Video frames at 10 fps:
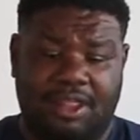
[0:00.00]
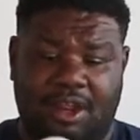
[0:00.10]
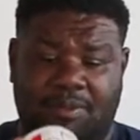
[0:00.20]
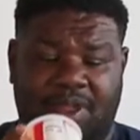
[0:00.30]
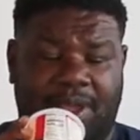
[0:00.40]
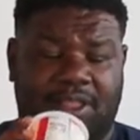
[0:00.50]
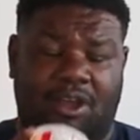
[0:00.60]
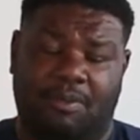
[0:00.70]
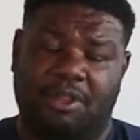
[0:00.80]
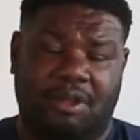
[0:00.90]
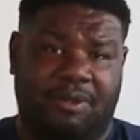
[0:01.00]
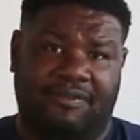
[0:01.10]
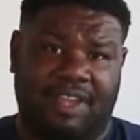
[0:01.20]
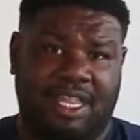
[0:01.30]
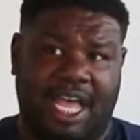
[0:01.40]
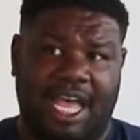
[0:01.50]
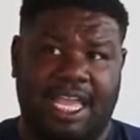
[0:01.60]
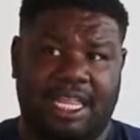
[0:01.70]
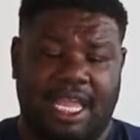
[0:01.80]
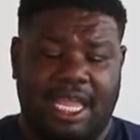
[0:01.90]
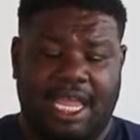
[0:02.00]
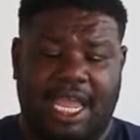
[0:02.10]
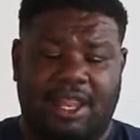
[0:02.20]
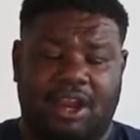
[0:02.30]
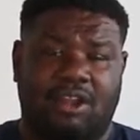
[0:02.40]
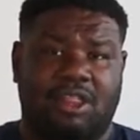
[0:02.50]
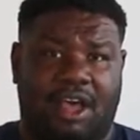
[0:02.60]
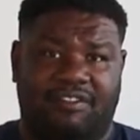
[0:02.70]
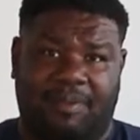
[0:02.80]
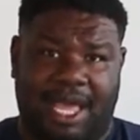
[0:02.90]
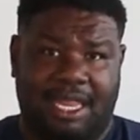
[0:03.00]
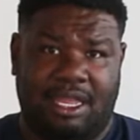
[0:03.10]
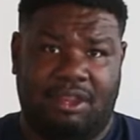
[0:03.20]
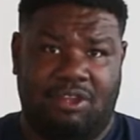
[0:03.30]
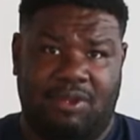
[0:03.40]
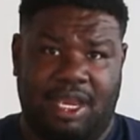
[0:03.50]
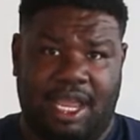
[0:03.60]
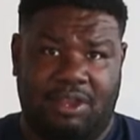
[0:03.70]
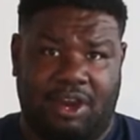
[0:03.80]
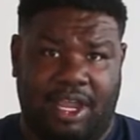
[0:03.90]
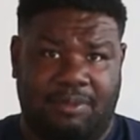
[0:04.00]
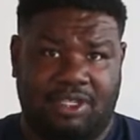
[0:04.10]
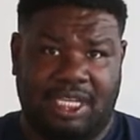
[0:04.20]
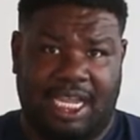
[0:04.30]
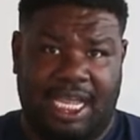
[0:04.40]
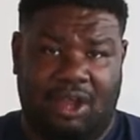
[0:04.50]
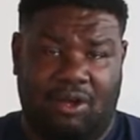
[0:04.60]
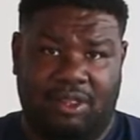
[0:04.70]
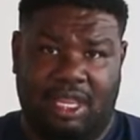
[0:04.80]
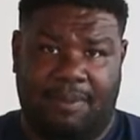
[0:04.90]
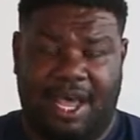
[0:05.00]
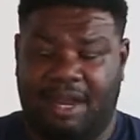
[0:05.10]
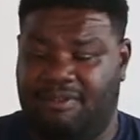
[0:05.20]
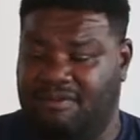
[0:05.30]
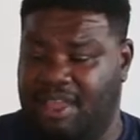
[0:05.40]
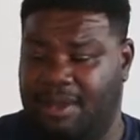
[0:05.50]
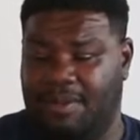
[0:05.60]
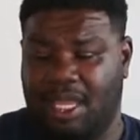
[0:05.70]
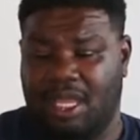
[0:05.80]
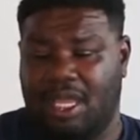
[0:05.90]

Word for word: They're, they're like almost the perfect size, and they are soft plastics so you can you're able to cut holes in the bottom of them.